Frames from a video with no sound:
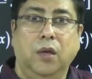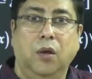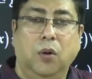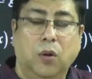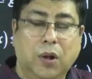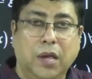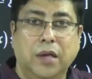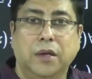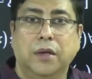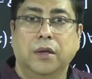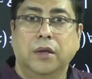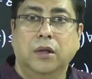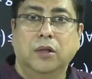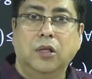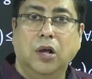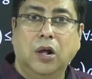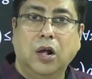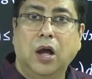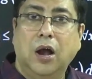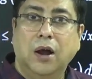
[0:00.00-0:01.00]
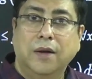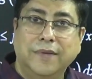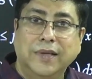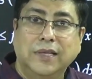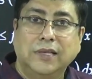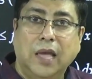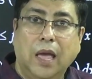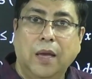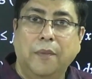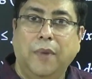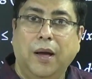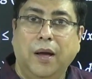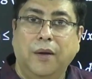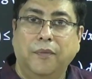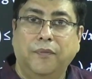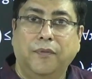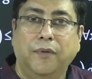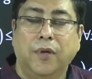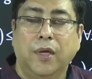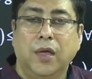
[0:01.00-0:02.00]
Okay, the curve is
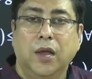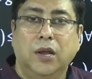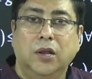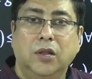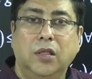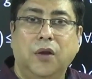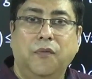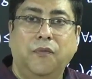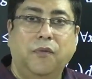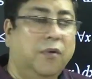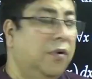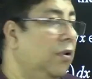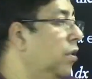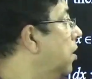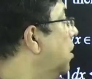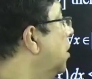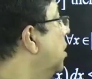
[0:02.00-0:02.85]
above, therefore